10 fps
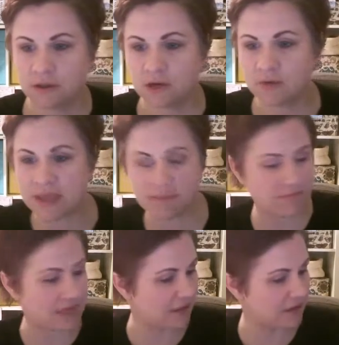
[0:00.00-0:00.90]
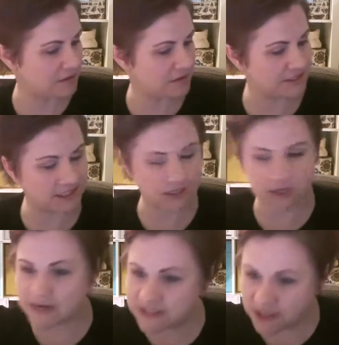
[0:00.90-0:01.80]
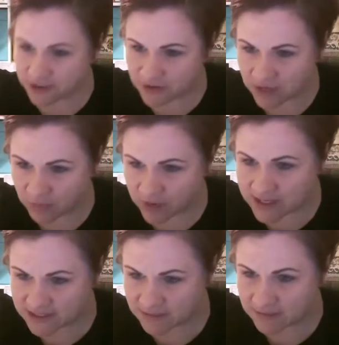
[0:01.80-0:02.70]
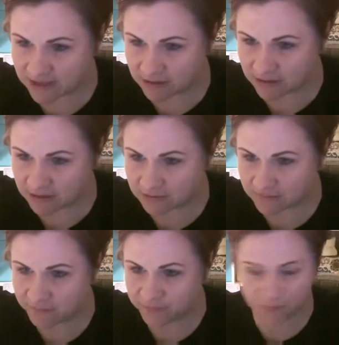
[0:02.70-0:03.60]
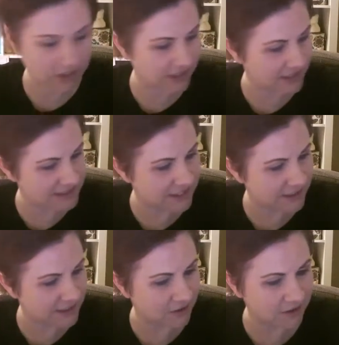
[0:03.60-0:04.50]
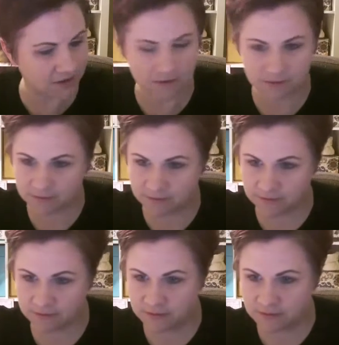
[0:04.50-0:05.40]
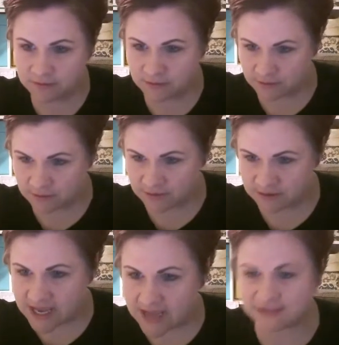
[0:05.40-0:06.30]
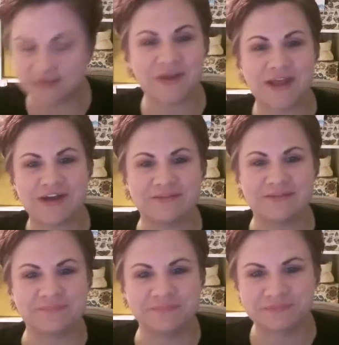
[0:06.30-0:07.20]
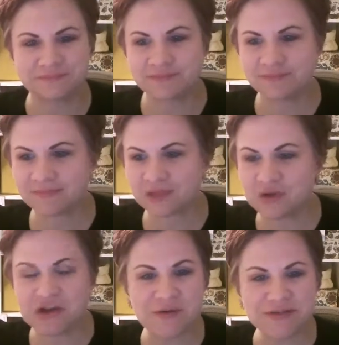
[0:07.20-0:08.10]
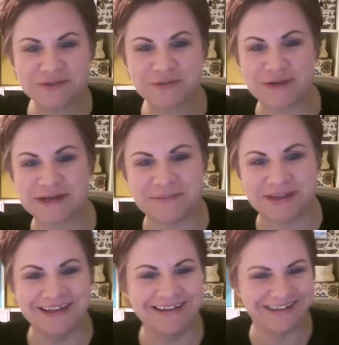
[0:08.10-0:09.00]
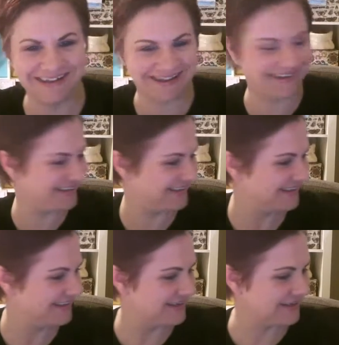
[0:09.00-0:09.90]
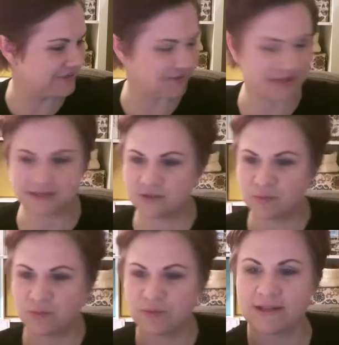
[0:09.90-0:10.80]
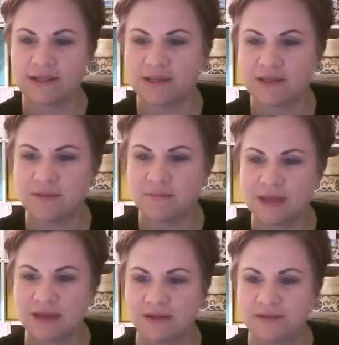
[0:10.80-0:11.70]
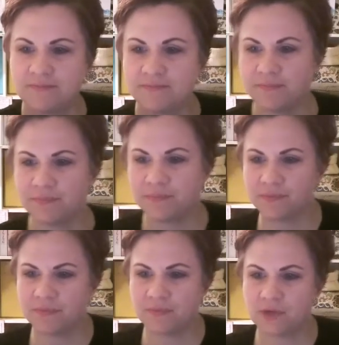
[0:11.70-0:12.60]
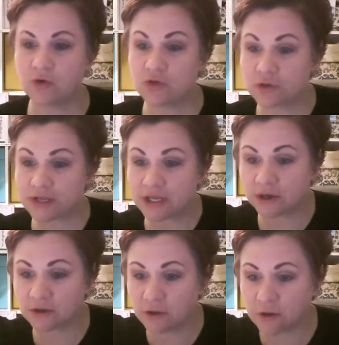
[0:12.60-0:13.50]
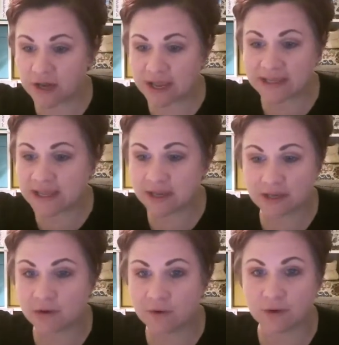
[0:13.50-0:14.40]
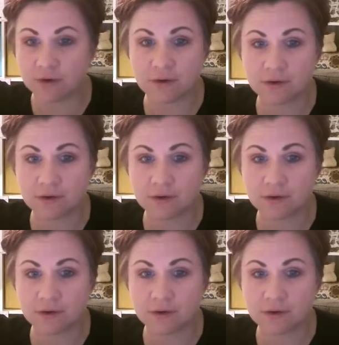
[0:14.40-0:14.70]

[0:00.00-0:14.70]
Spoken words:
Okay, Mel is here. Am I saying your name right? Is it Mel? Braylon's here. Yes. Okay, good. You can always correct me. Okay, so Braylon and Mel. Oh, you can hear Laura? I can't hear her.